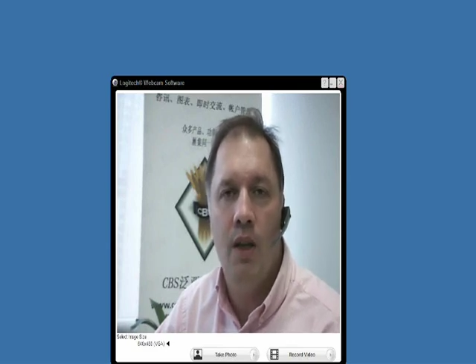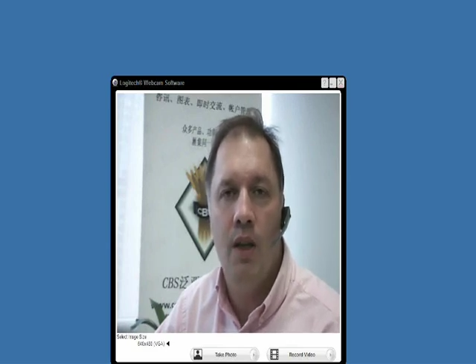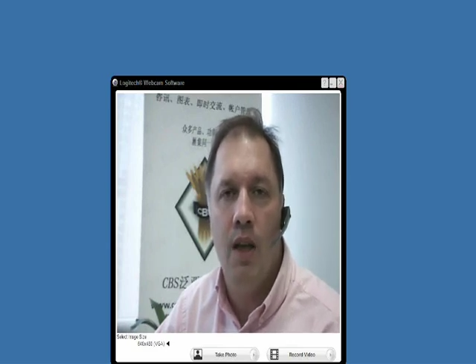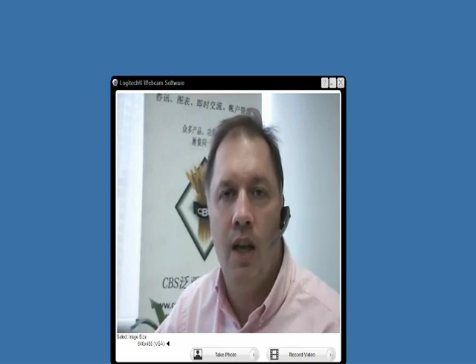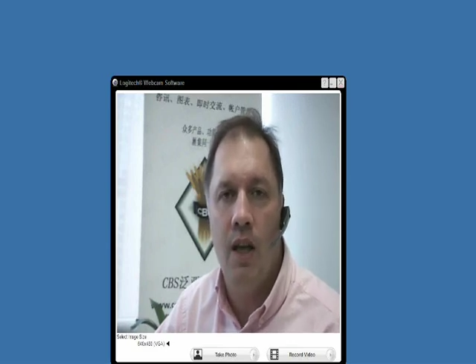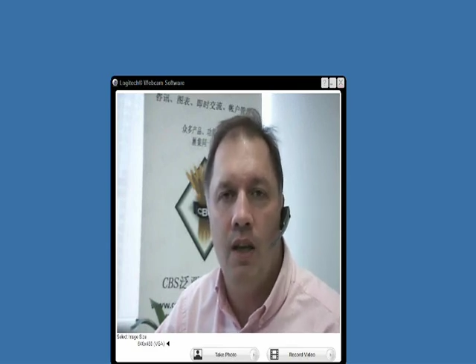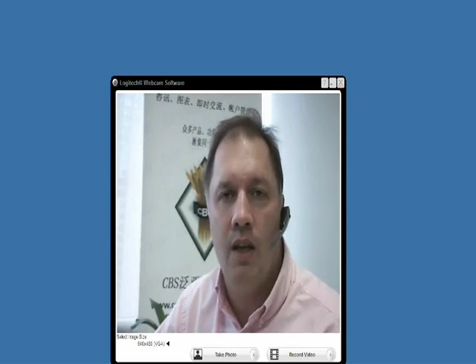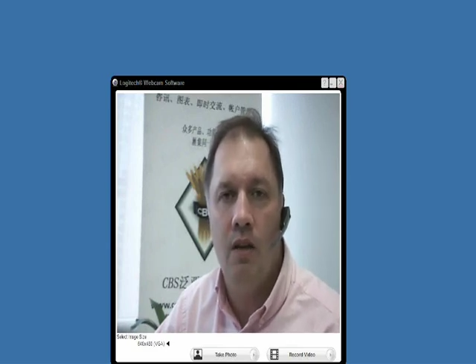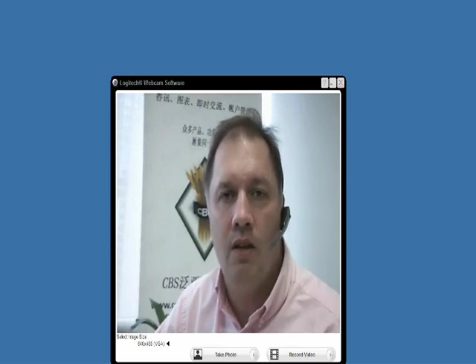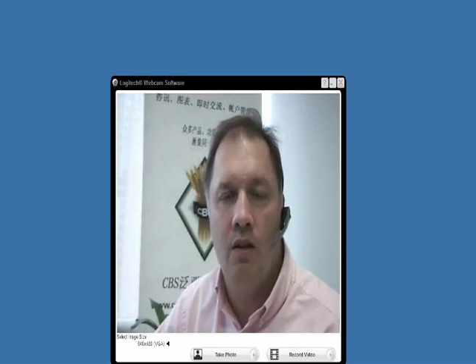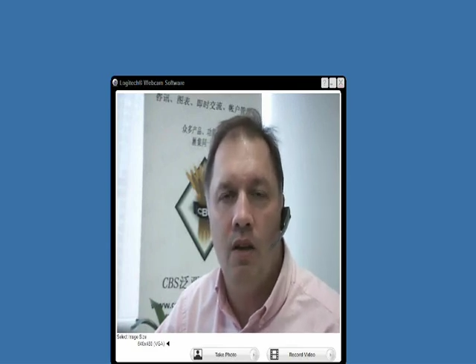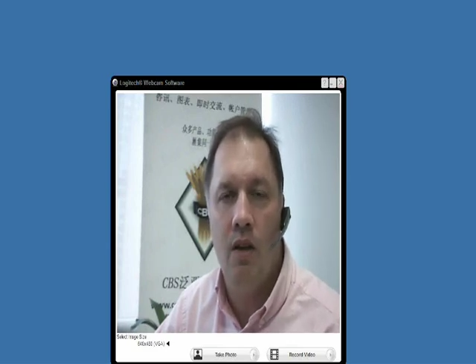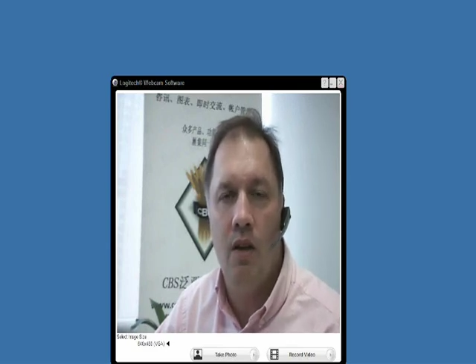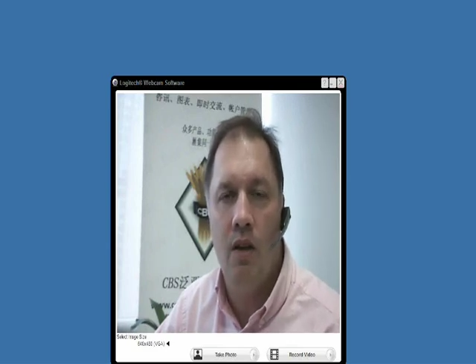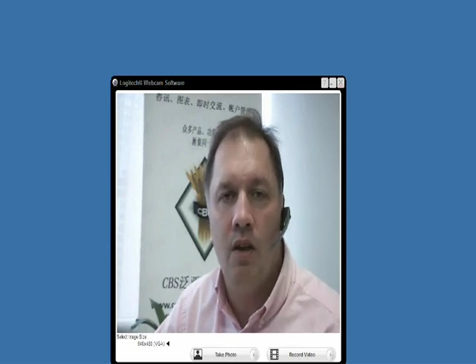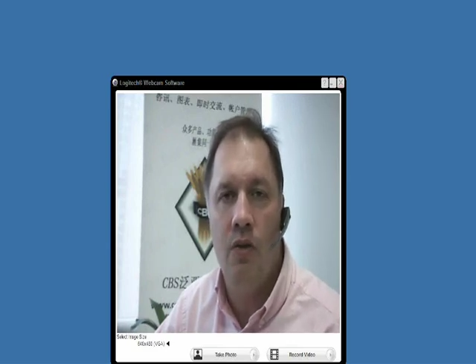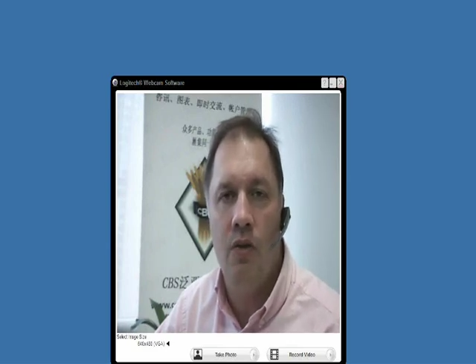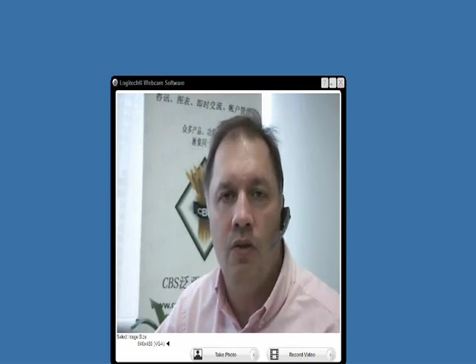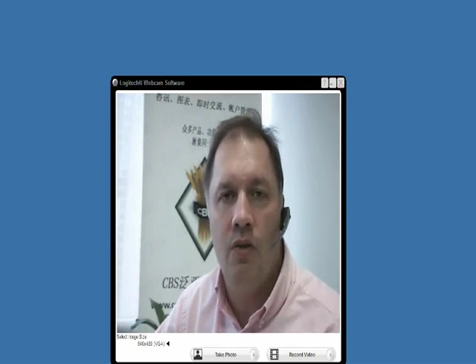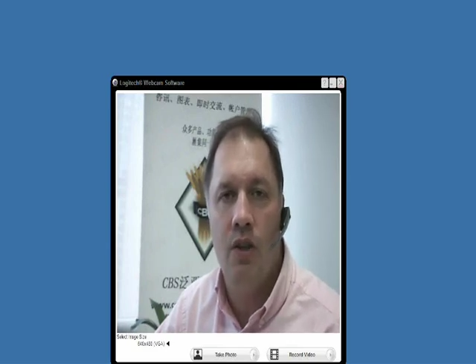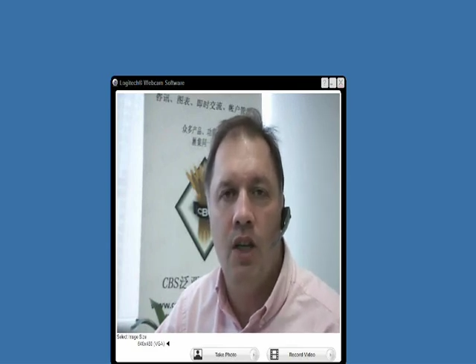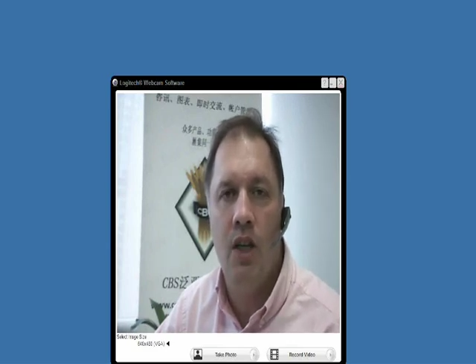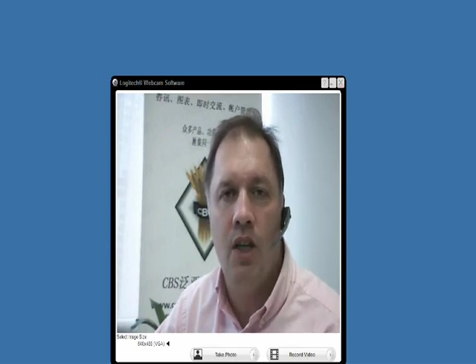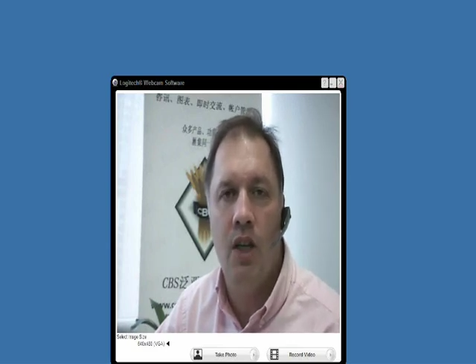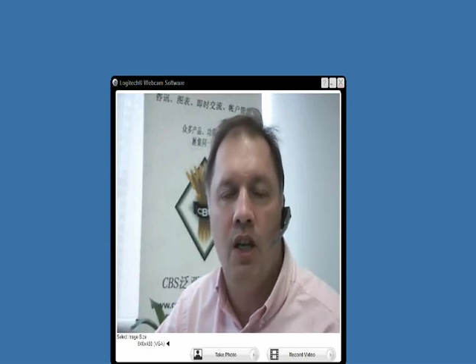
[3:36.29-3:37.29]
And
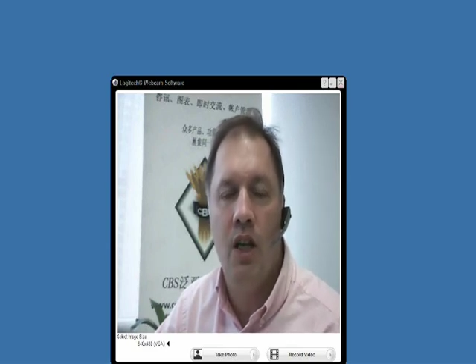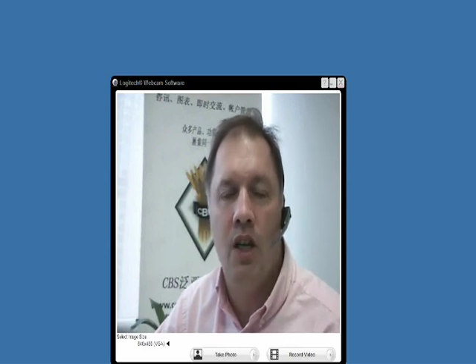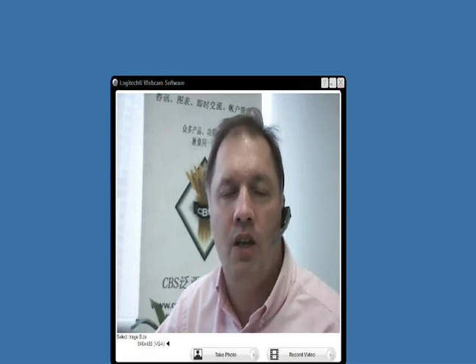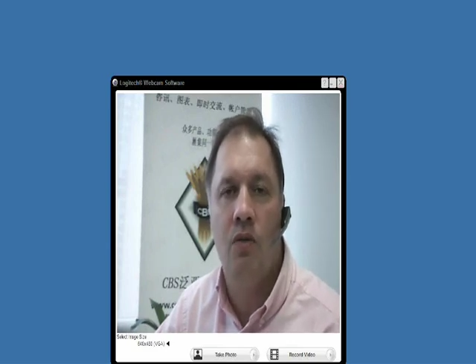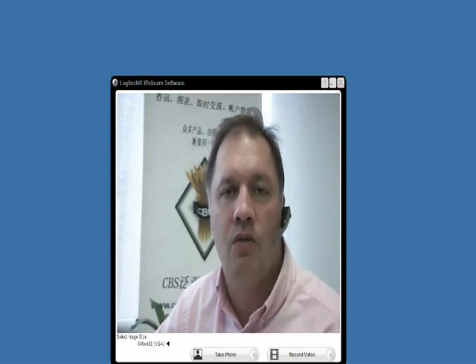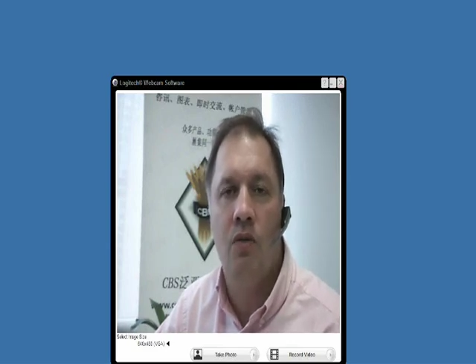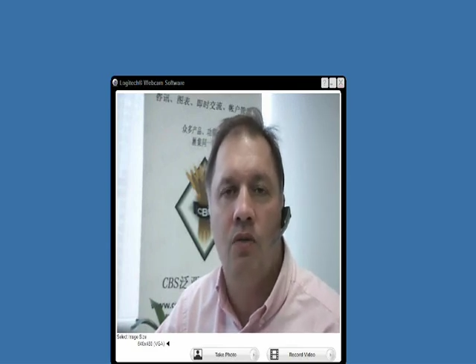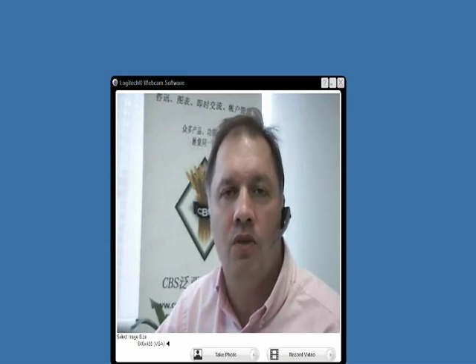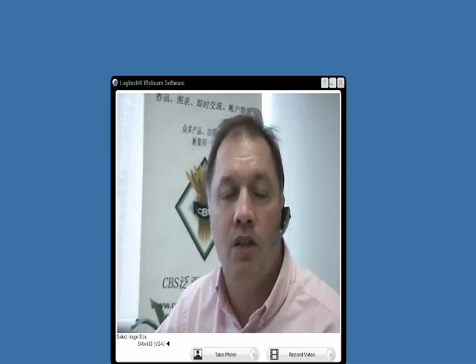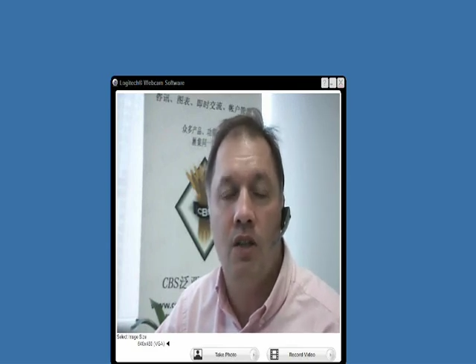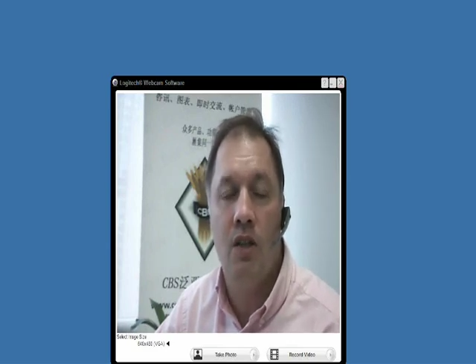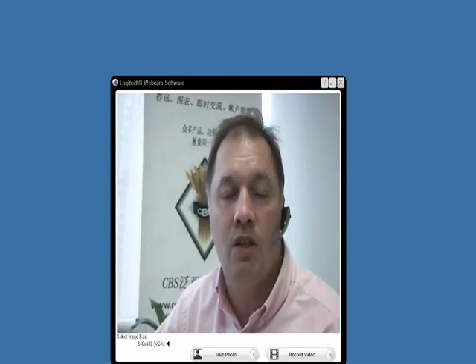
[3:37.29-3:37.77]
on the technicals,